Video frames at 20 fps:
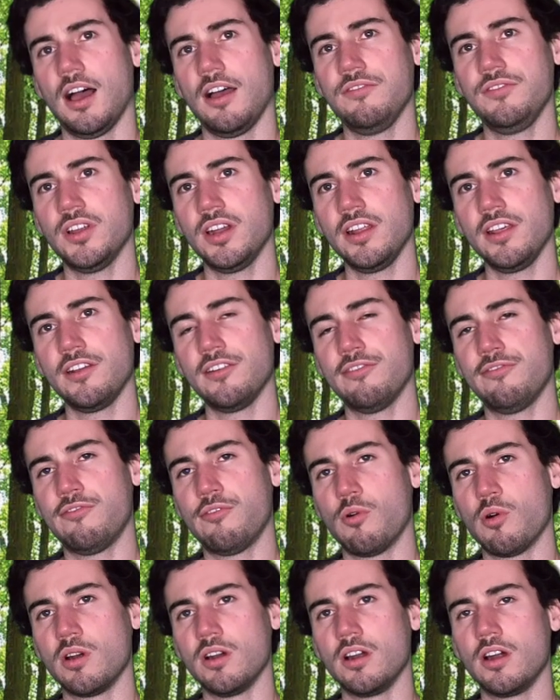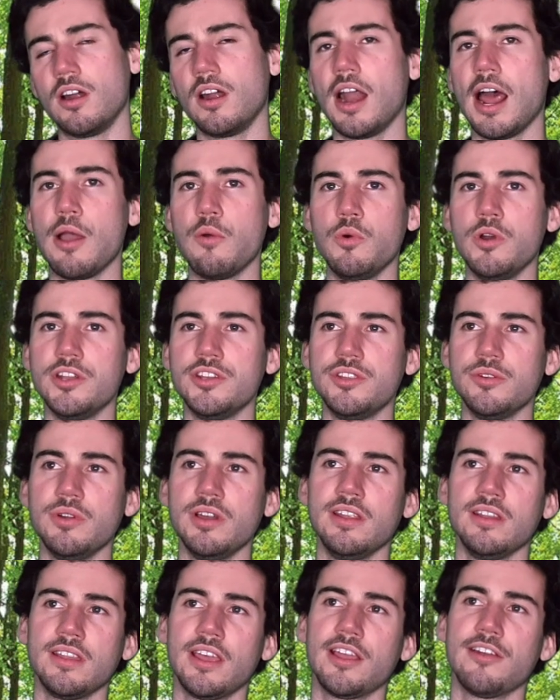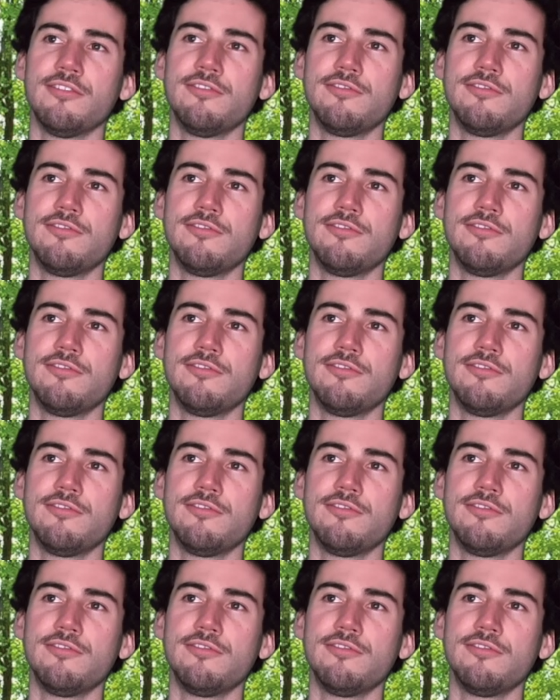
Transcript: I've done it in a forest, or I would do it in like a